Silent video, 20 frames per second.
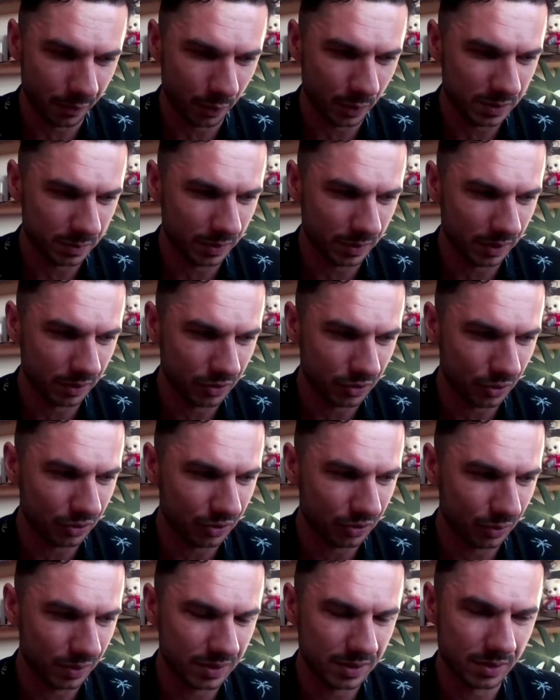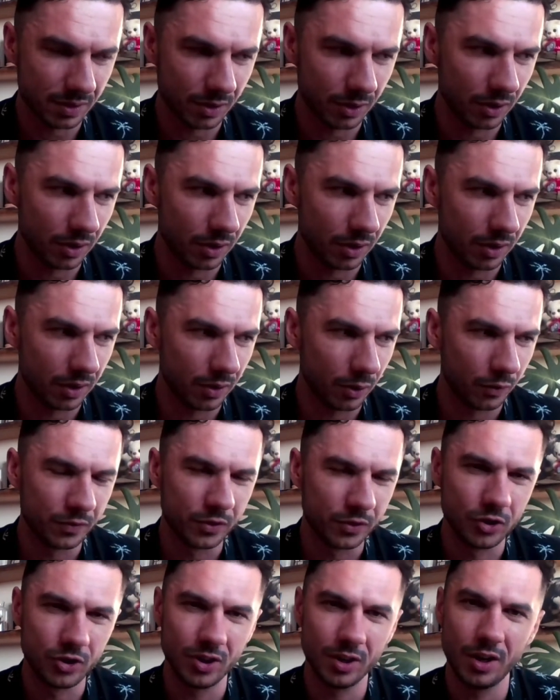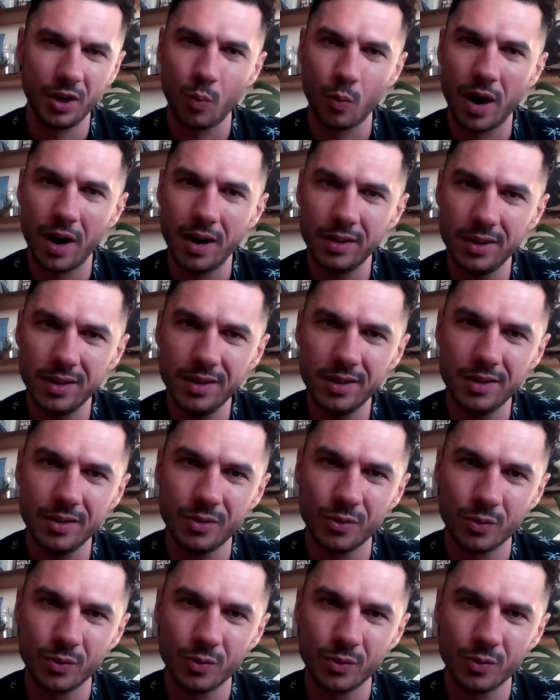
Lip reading: always been drawn to is of Jeannie Wiley,